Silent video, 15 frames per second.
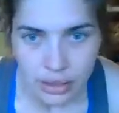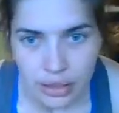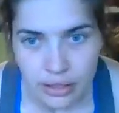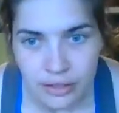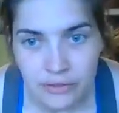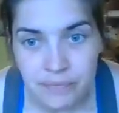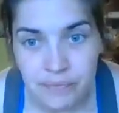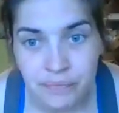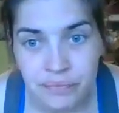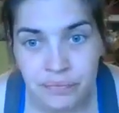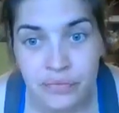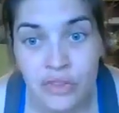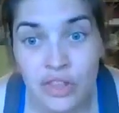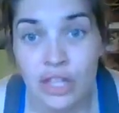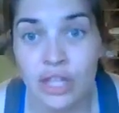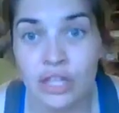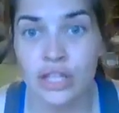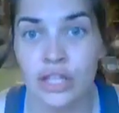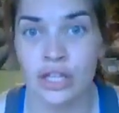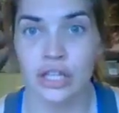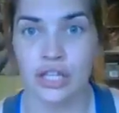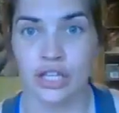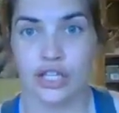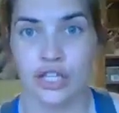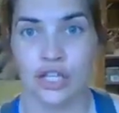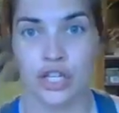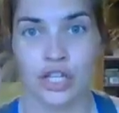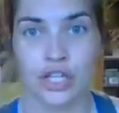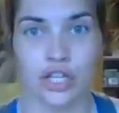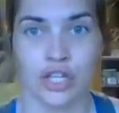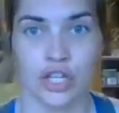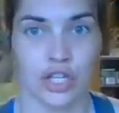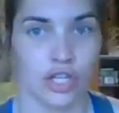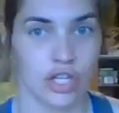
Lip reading: How many of these things?